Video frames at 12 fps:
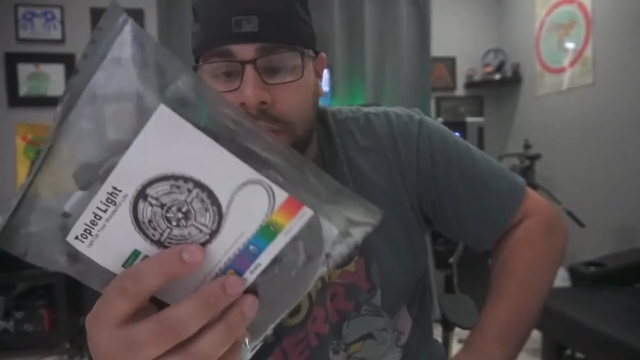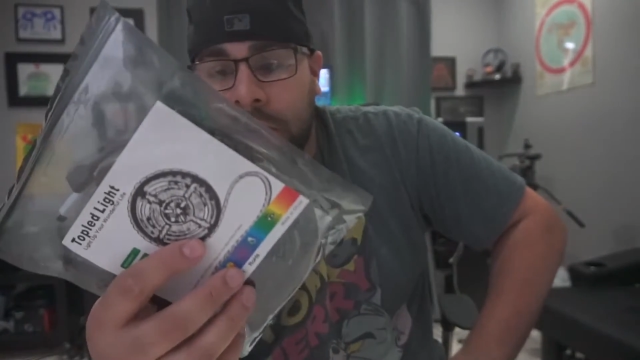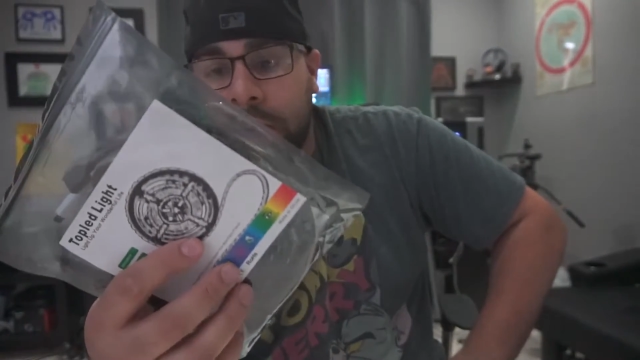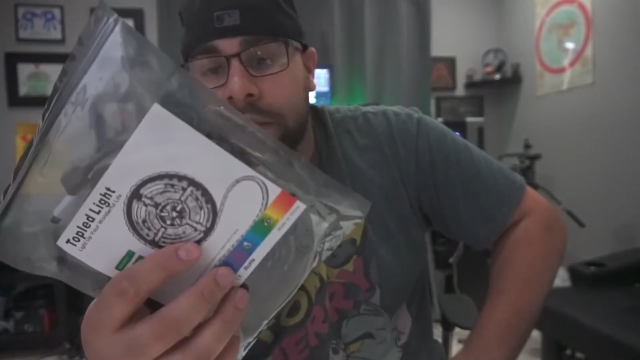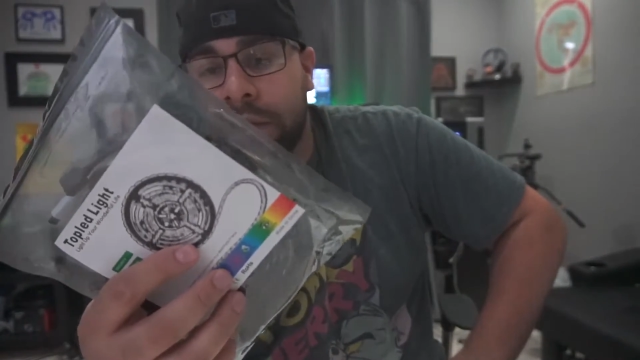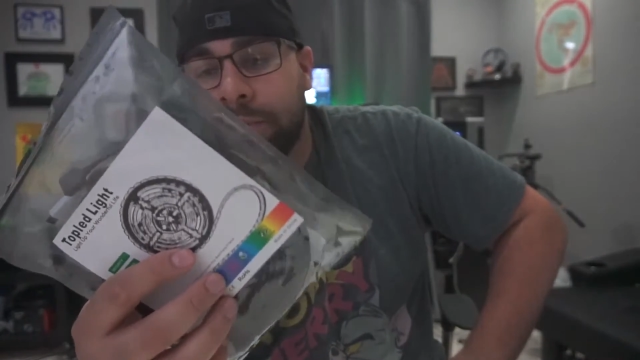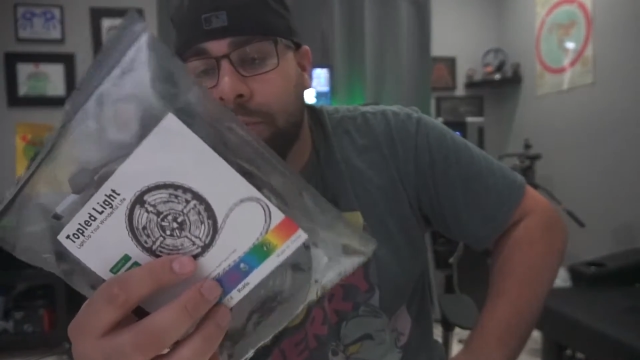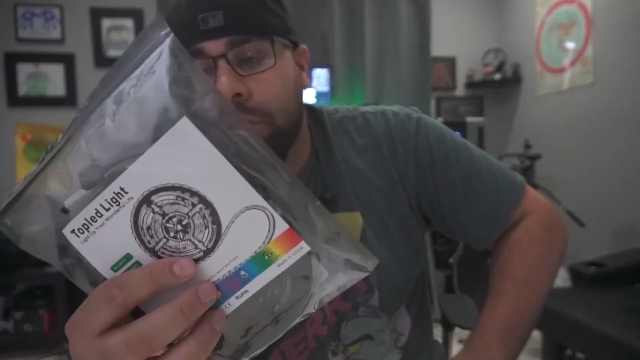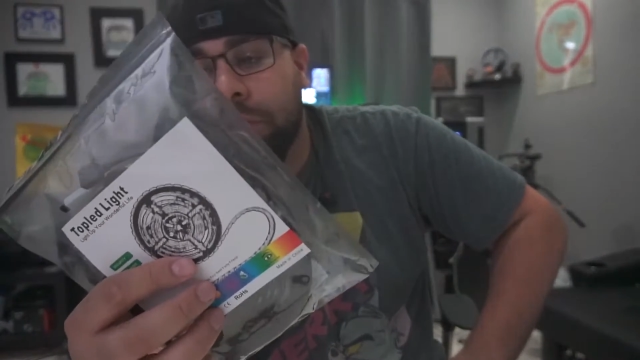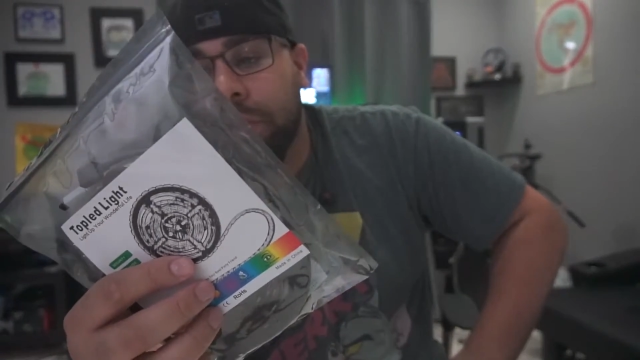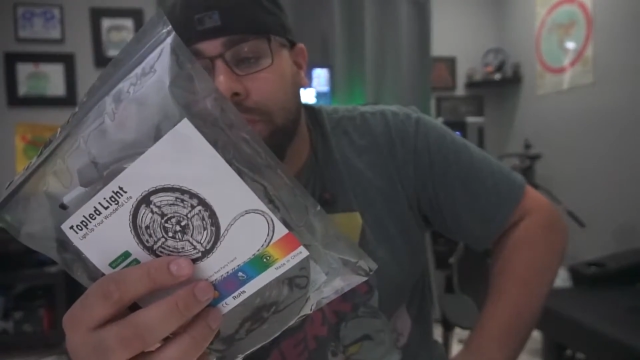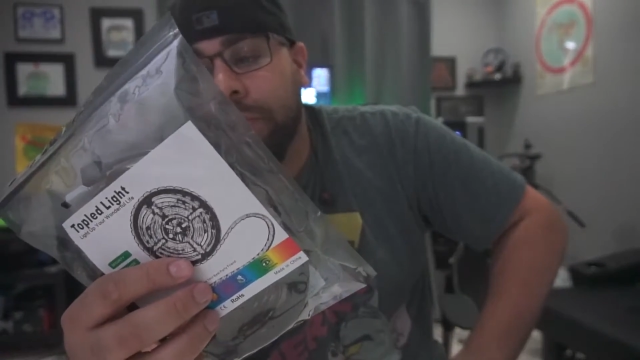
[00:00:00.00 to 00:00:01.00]
I ended up
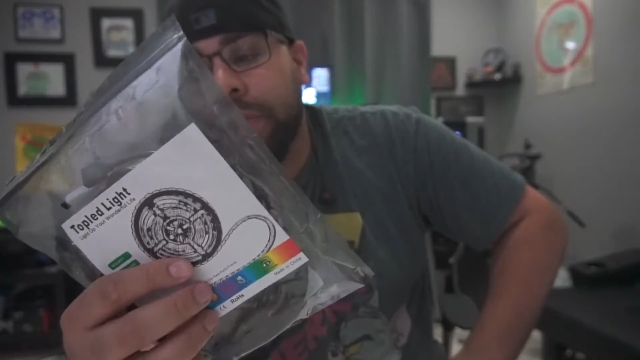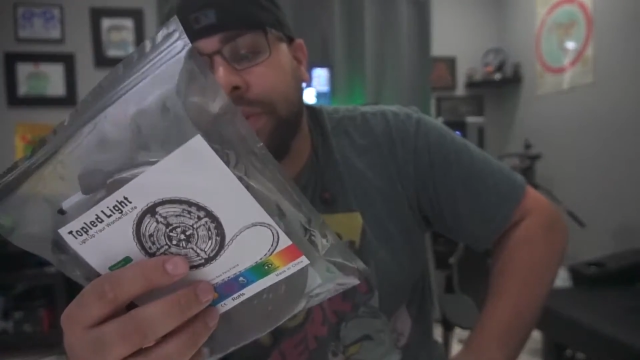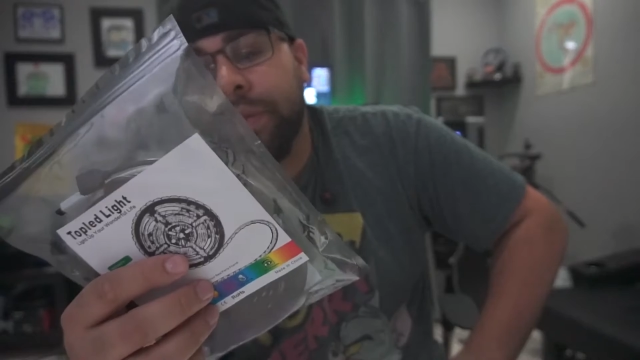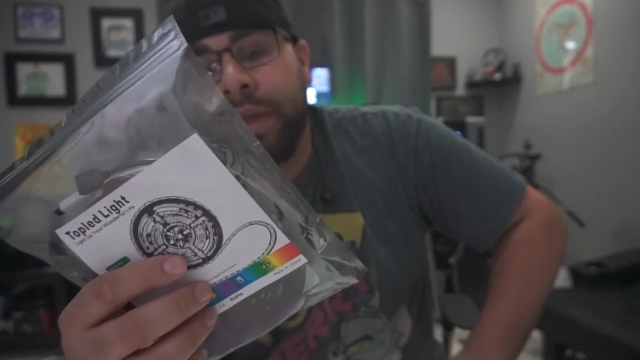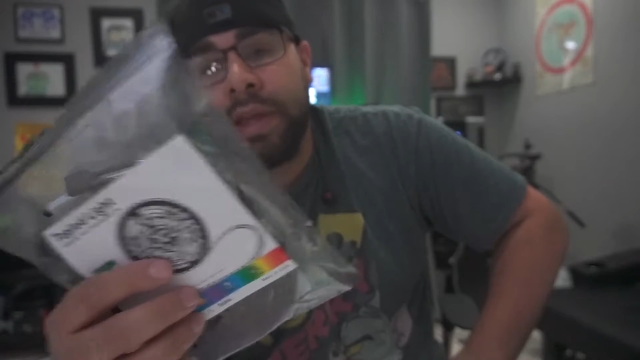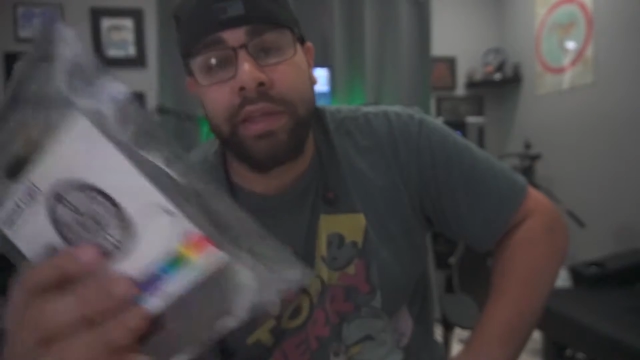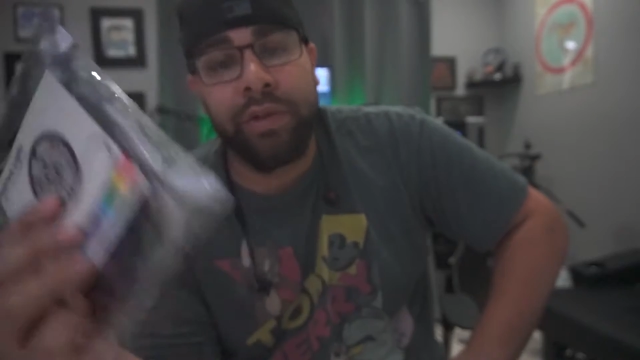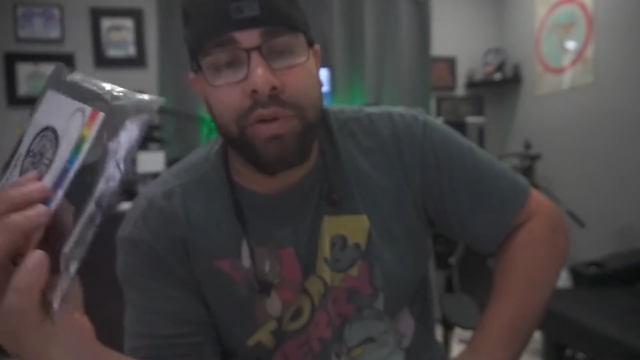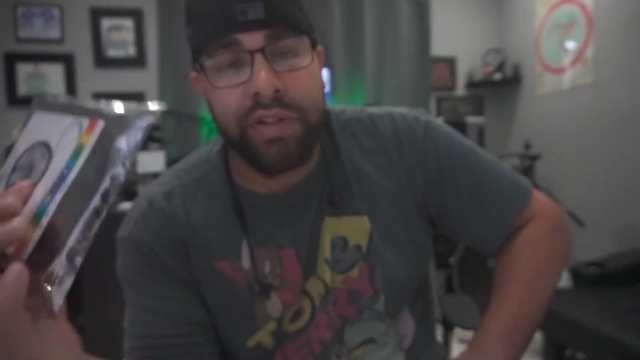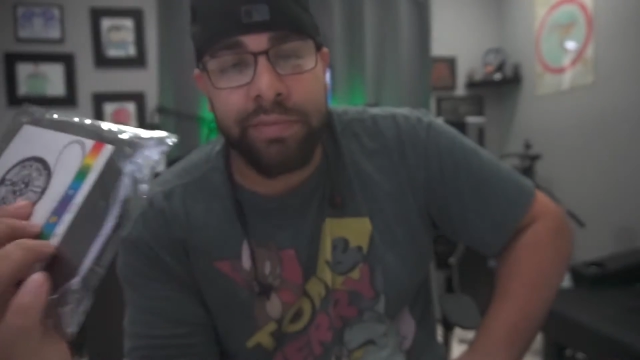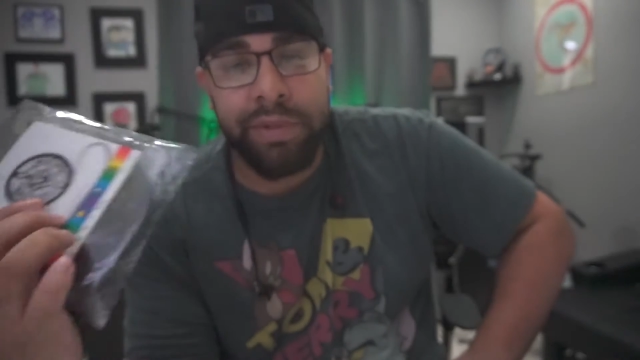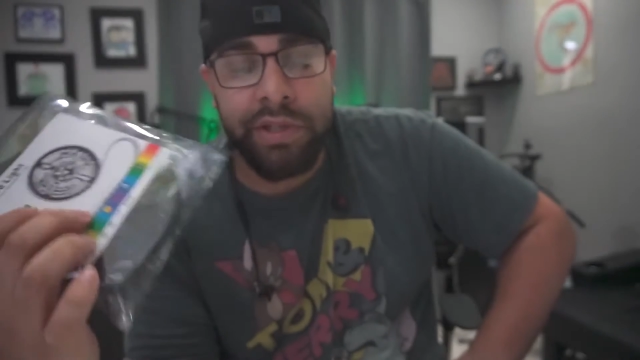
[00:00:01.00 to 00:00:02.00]
going with a
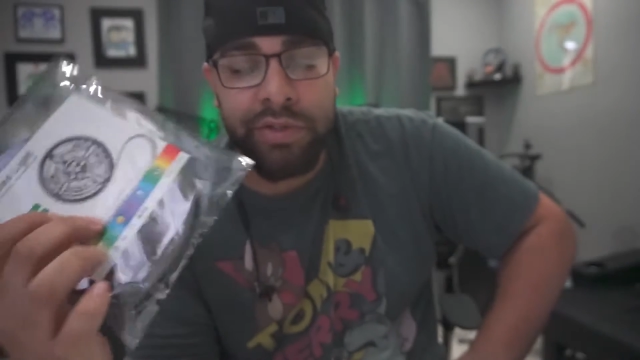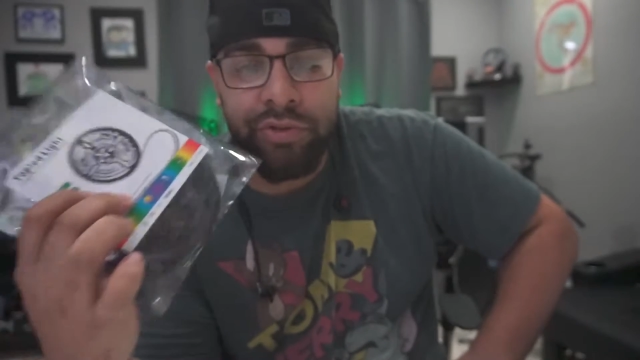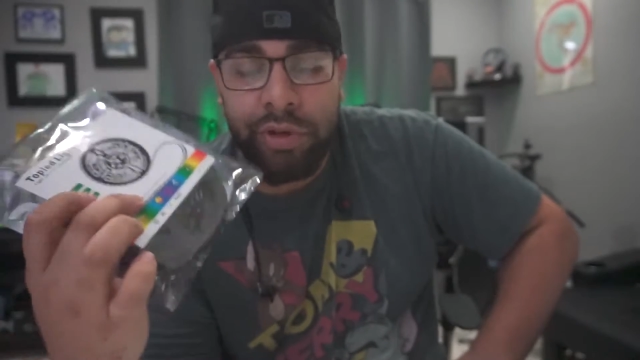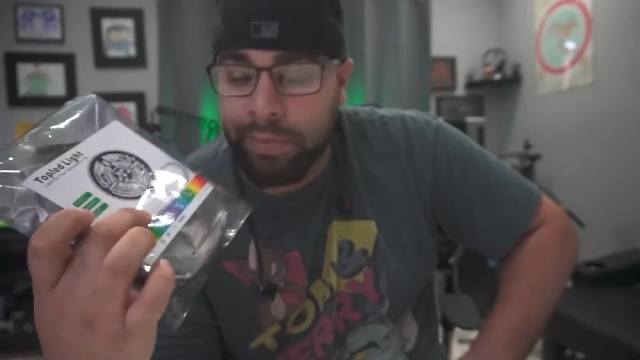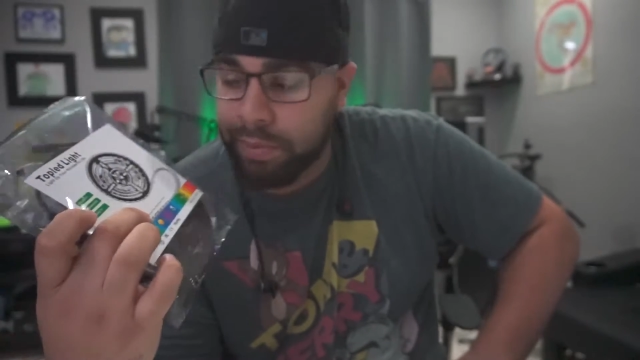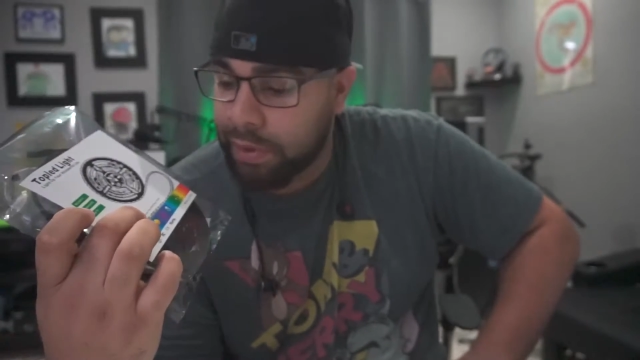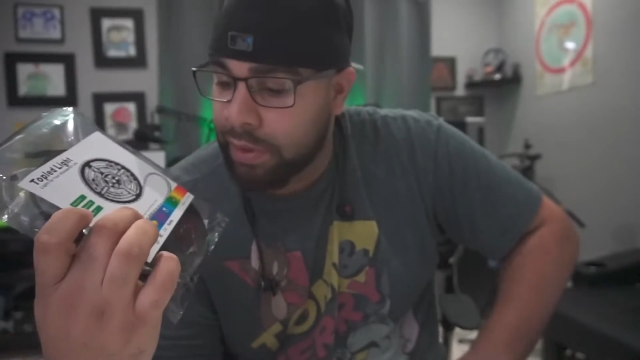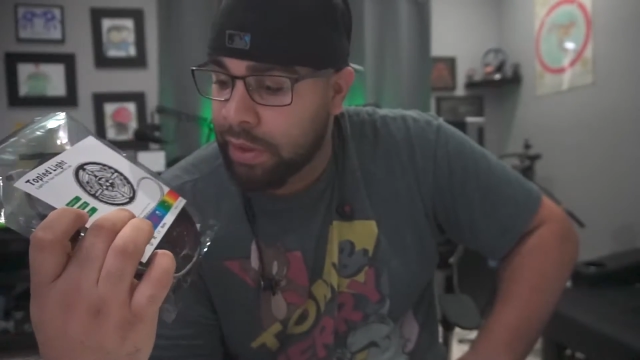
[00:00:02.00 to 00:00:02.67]
USB strip.